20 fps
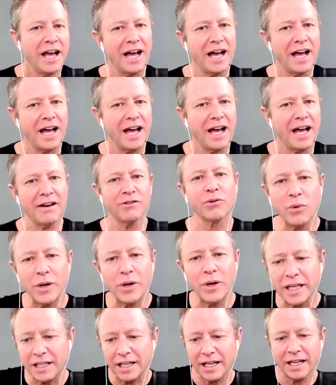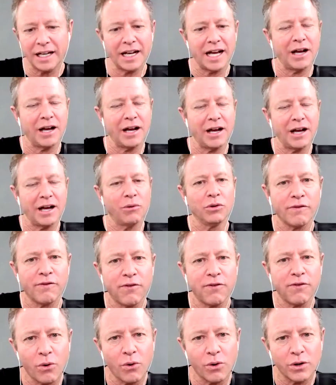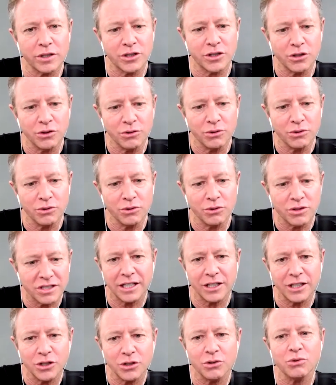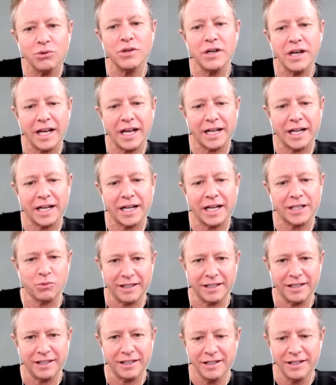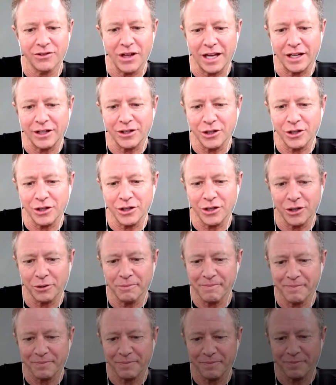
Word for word: Have a great week, and I will look forward to seeing you next week. Thank you.